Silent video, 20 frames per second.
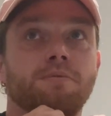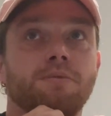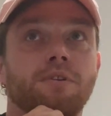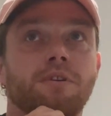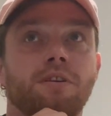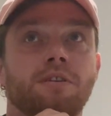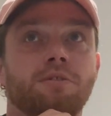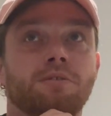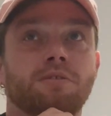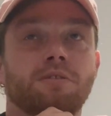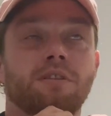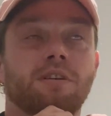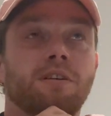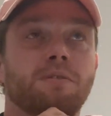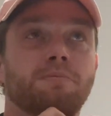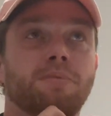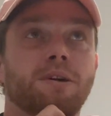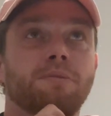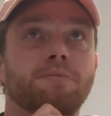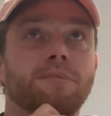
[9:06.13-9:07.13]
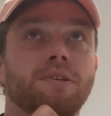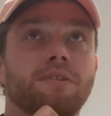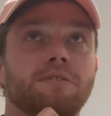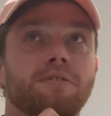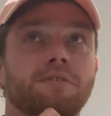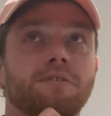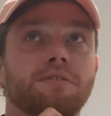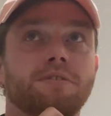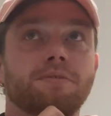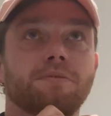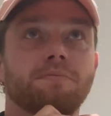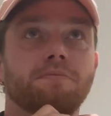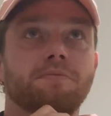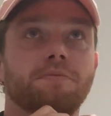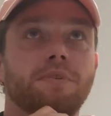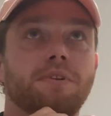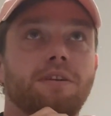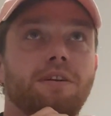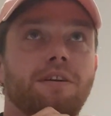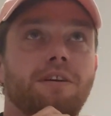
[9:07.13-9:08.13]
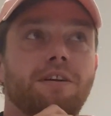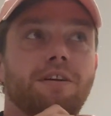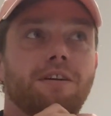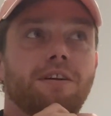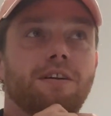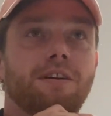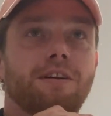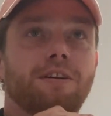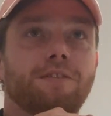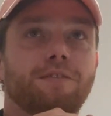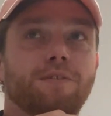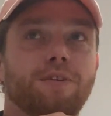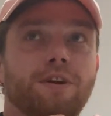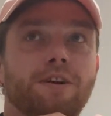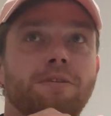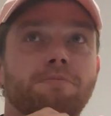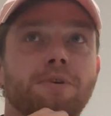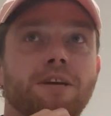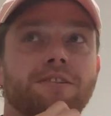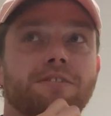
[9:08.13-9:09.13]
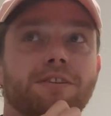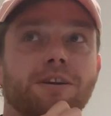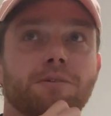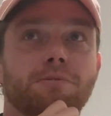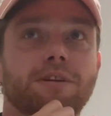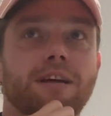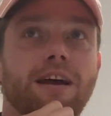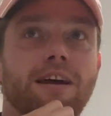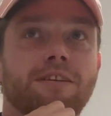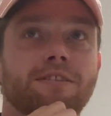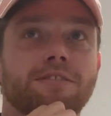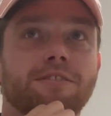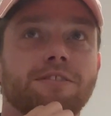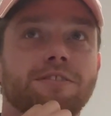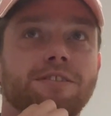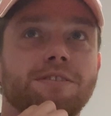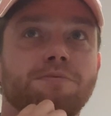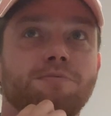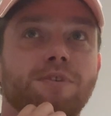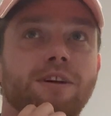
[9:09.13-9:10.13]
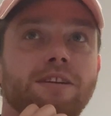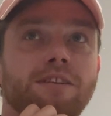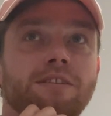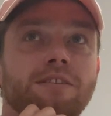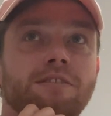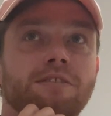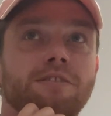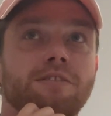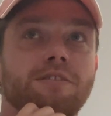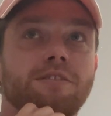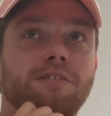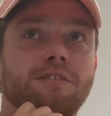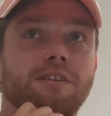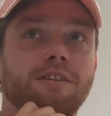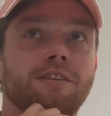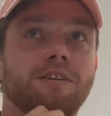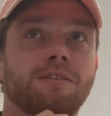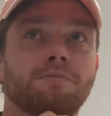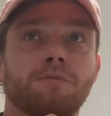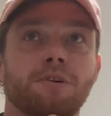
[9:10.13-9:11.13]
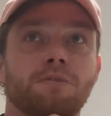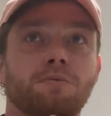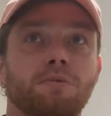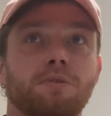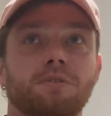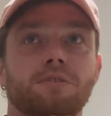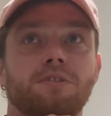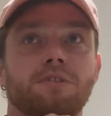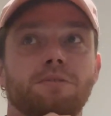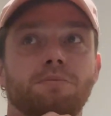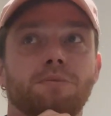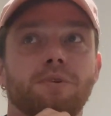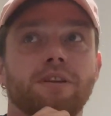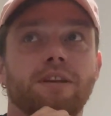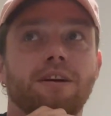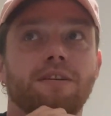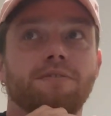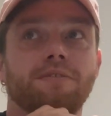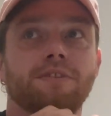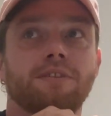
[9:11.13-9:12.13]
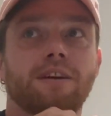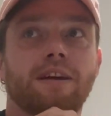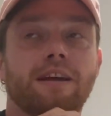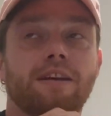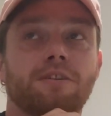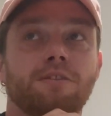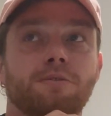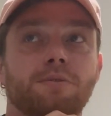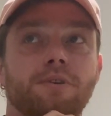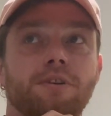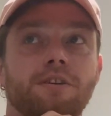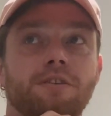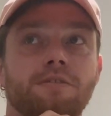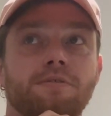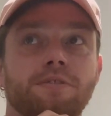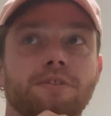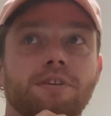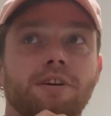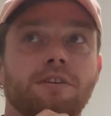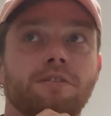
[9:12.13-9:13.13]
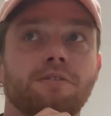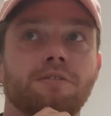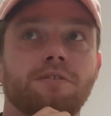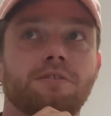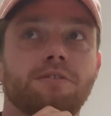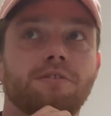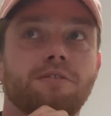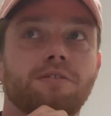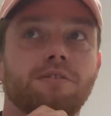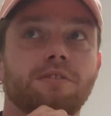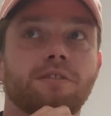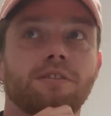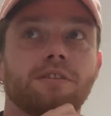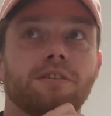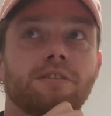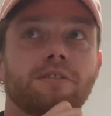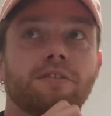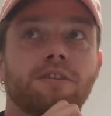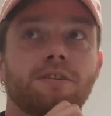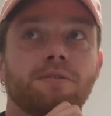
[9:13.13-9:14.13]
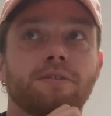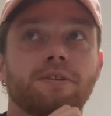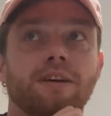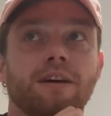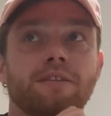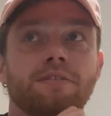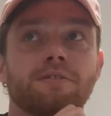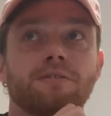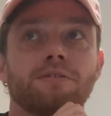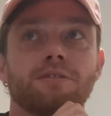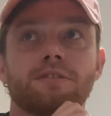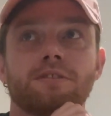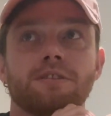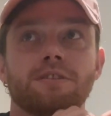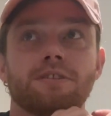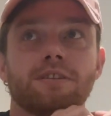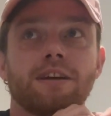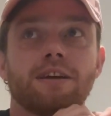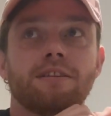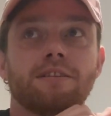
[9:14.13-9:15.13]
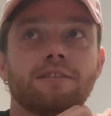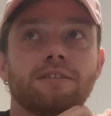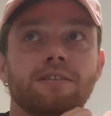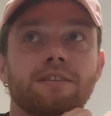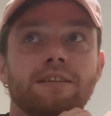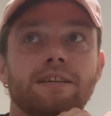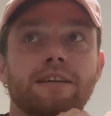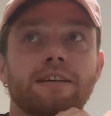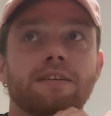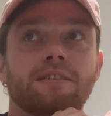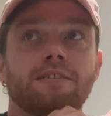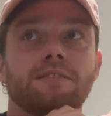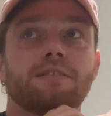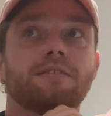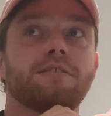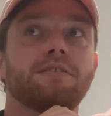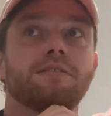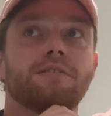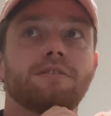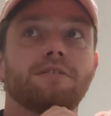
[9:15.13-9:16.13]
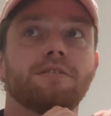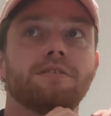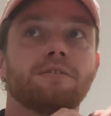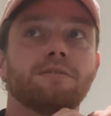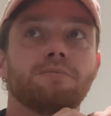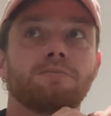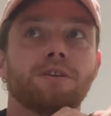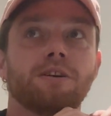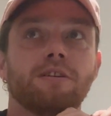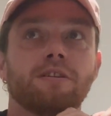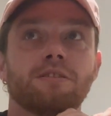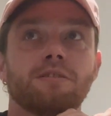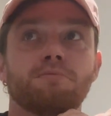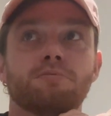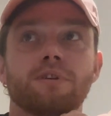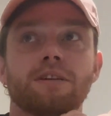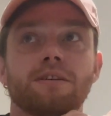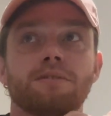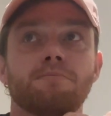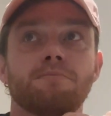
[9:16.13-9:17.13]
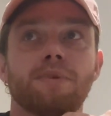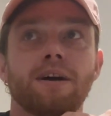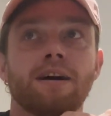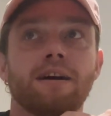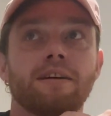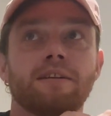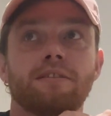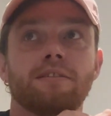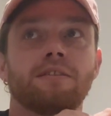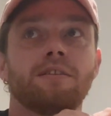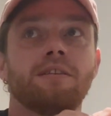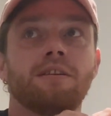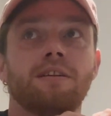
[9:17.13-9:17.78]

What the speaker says: But I bumped into some very messed up characters in Redditch. I watched someone having a heroin overdose, and no one had an oxycetylene kit to kind of bring them back.